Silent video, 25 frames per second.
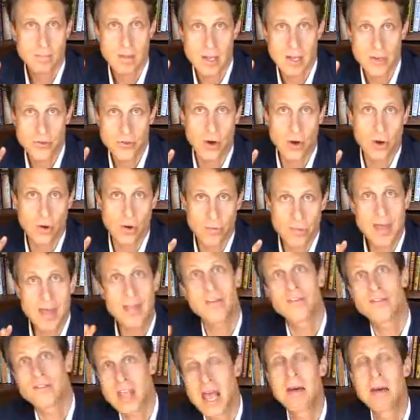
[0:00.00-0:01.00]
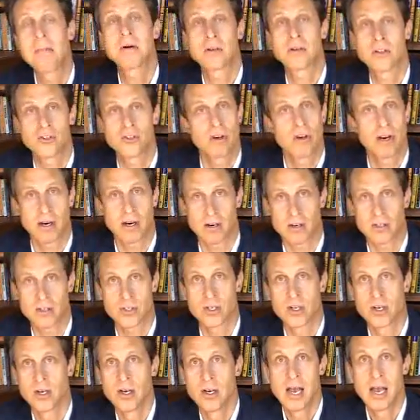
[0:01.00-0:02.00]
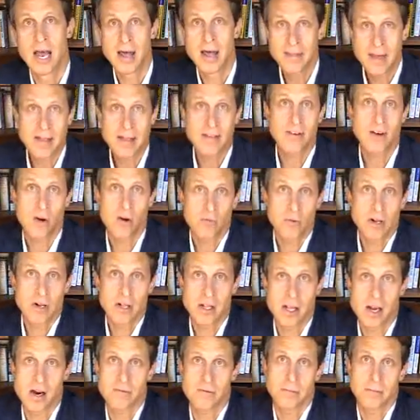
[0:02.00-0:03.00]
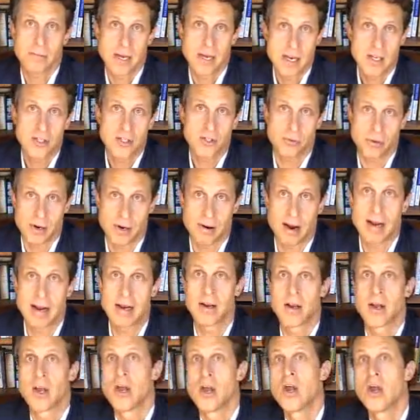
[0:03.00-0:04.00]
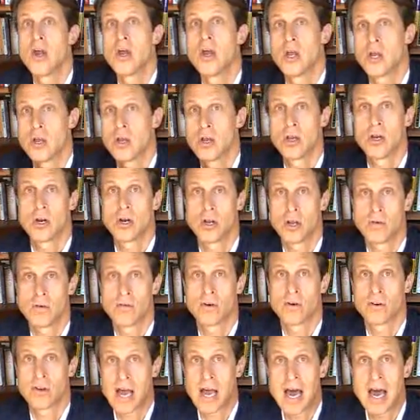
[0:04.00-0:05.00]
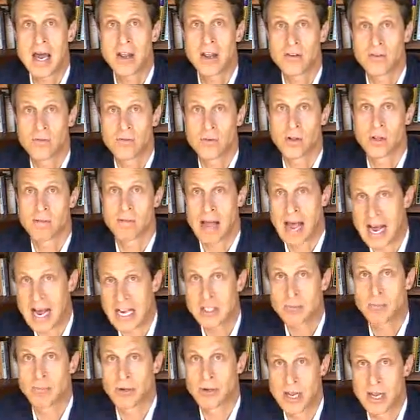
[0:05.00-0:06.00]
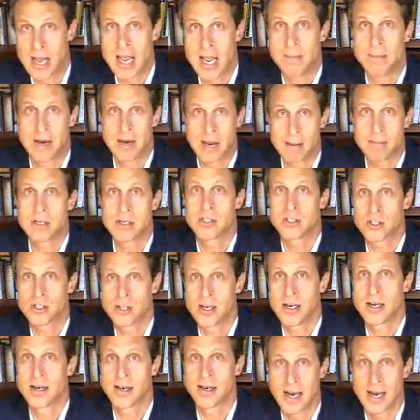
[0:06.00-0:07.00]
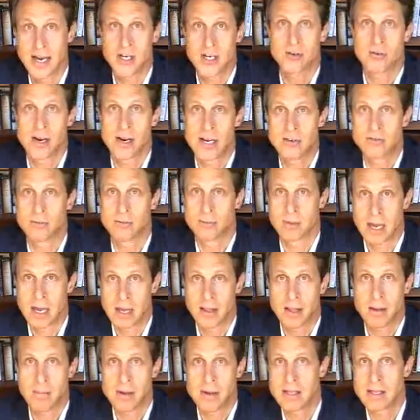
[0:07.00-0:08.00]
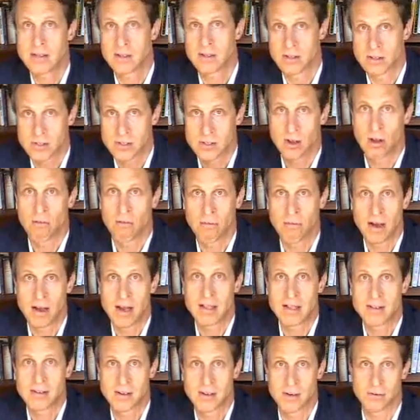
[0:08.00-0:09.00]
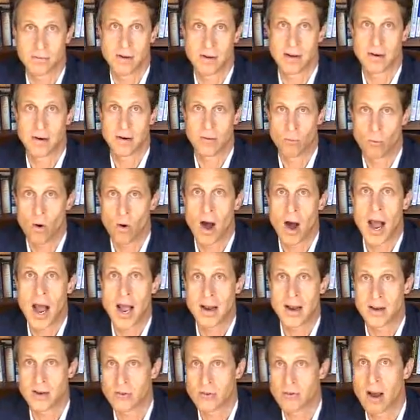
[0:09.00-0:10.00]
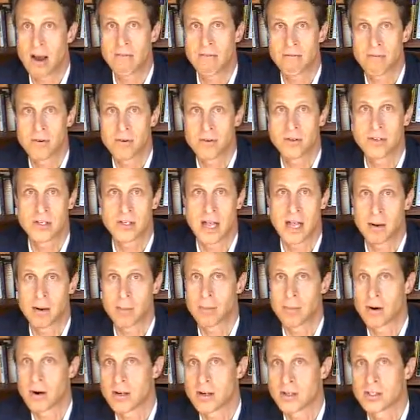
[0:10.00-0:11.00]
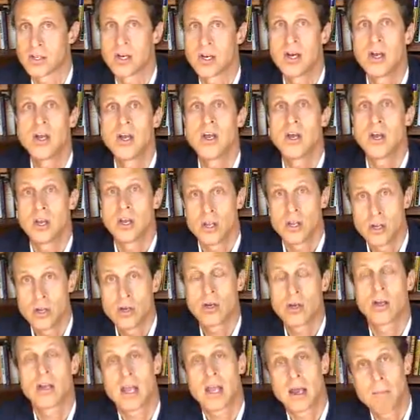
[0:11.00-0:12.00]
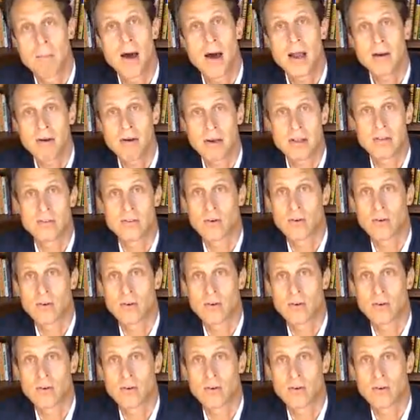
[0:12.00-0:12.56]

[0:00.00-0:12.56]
So then there's chemical triggers. And that's often clear from the history, right? If your diet is full of aspartame and MSG and nitrates from deli meats and sulfites that are found in wine and dried fruit and salad bars, you can get migraines.